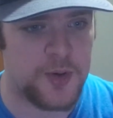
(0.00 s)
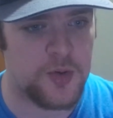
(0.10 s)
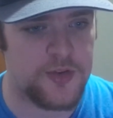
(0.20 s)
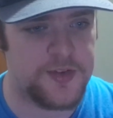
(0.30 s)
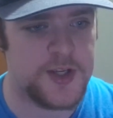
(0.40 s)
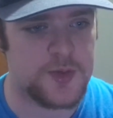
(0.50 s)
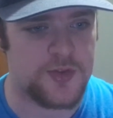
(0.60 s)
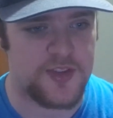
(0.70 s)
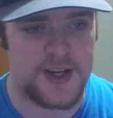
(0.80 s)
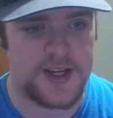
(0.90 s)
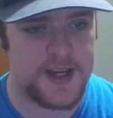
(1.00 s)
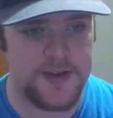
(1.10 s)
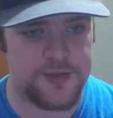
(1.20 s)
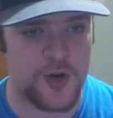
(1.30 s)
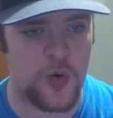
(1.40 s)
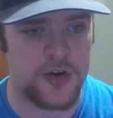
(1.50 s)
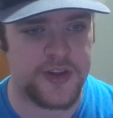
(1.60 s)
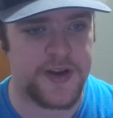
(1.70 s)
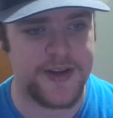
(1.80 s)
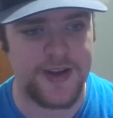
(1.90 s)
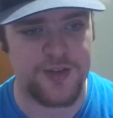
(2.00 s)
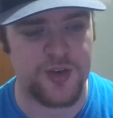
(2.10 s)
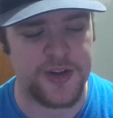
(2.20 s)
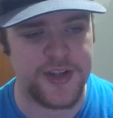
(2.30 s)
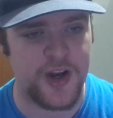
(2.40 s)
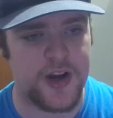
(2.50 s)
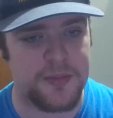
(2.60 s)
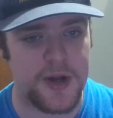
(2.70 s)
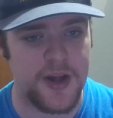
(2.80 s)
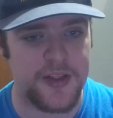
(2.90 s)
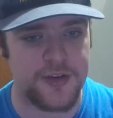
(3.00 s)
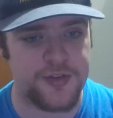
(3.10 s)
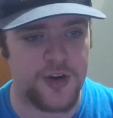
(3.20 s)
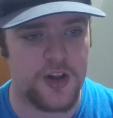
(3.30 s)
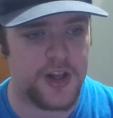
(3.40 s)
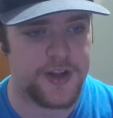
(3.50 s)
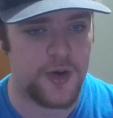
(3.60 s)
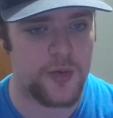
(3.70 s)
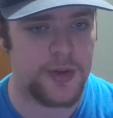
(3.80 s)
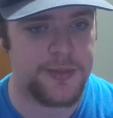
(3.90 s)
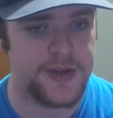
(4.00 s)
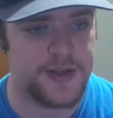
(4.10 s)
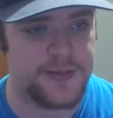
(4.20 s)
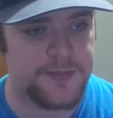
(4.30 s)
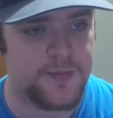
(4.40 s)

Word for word: bonus videos that I have recorded that I never really got up either, for all I know. I mean,